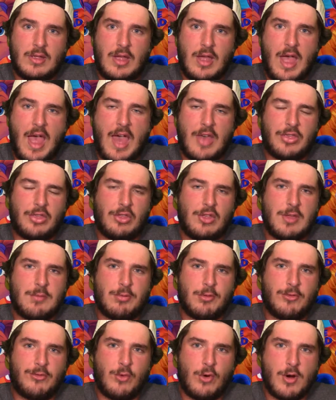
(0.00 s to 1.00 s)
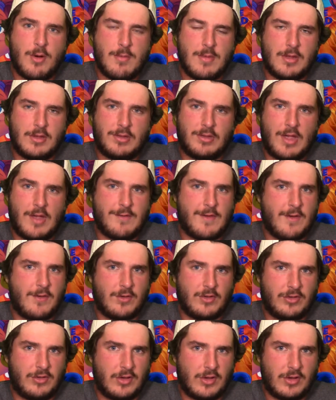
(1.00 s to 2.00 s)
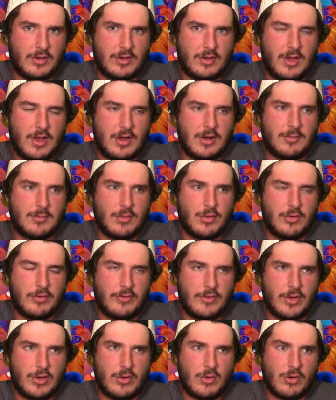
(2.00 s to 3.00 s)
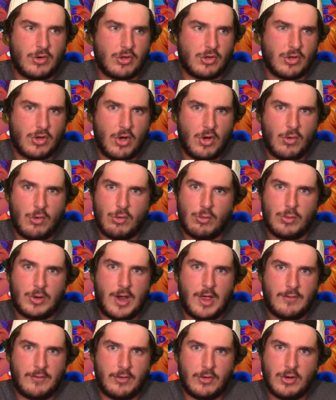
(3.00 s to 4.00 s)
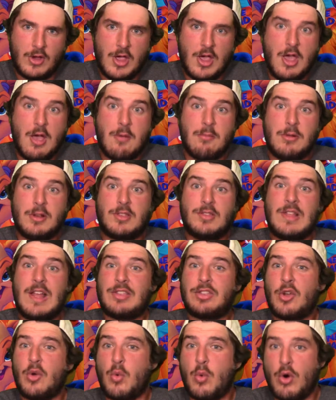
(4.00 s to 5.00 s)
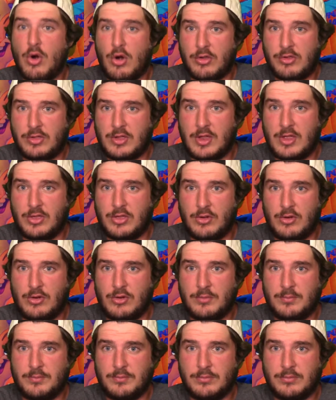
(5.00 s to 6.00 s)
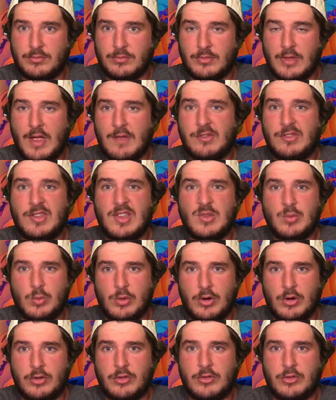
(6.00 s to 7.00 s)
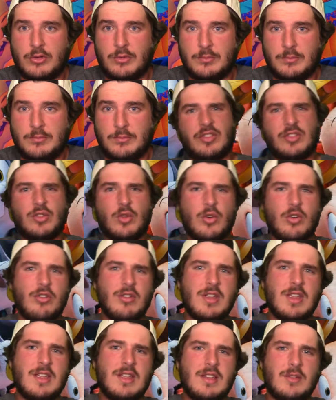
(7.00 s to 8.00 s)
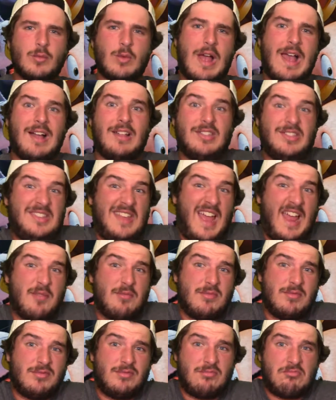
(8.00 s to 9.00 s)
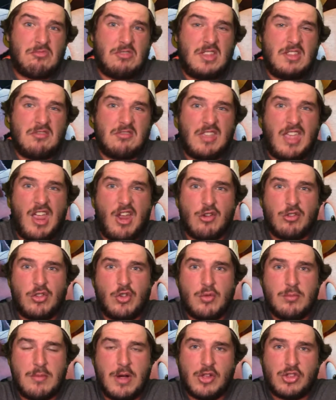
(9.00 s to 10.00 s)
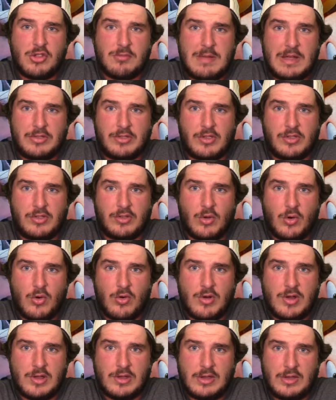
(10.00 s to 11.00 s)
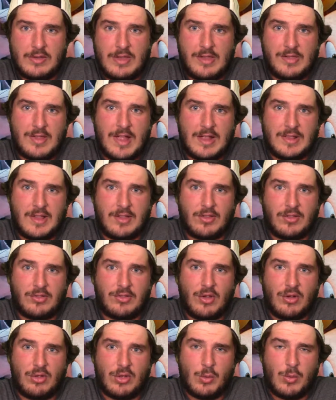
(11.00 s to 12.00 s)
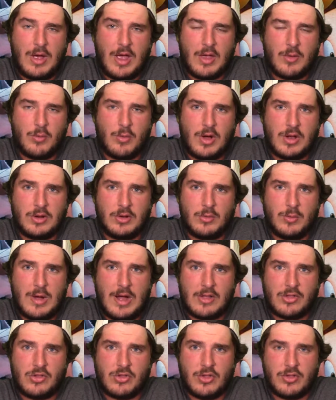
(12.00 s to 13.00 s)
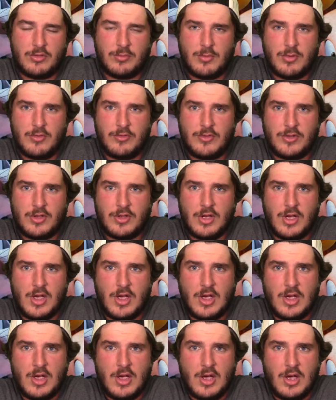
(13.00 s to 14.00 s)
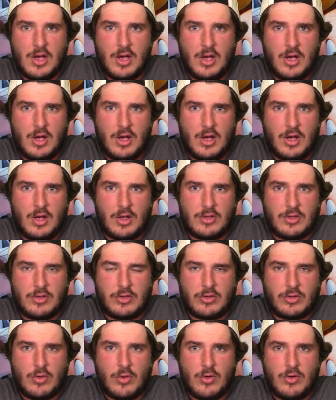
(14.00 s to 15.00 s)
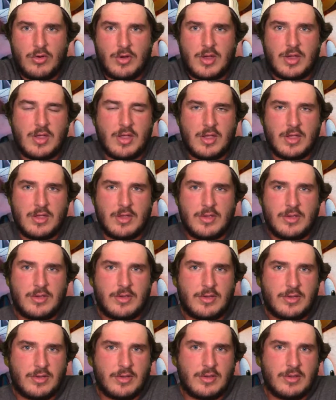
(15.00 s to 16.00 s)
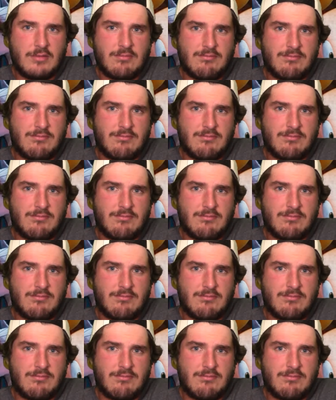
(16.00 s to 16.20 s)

athlete performance I've ever seen in a movie or show or whatever, but it's not the worst either. I've seen worse. Story, while I didn't care too much about the story, because that's not necessarily why I wanted to watch this movie, the story is